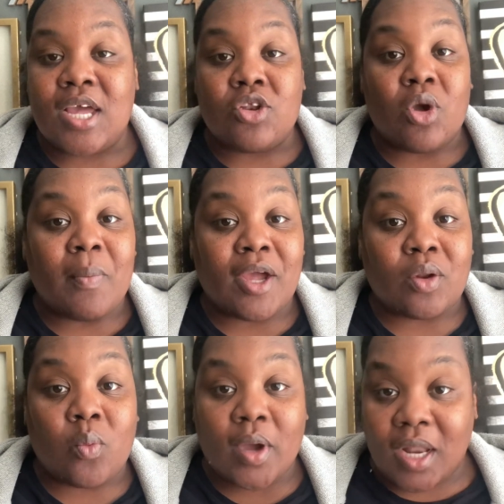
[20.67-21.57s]
No
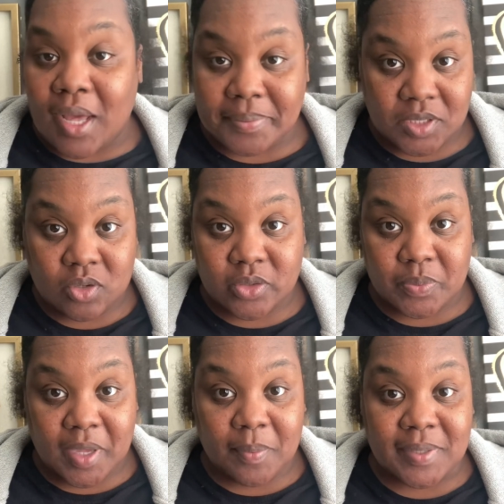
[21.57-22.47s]
matter what obstacles
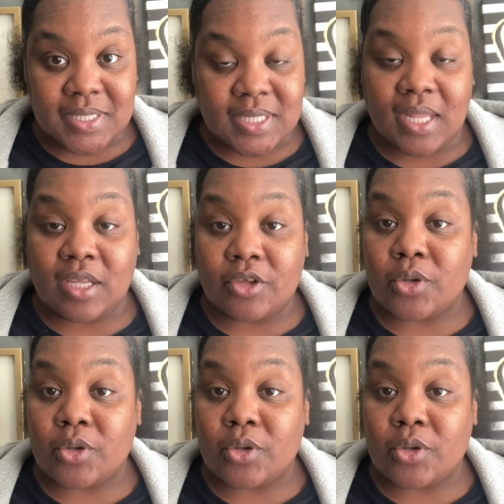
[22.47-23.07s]
may be standing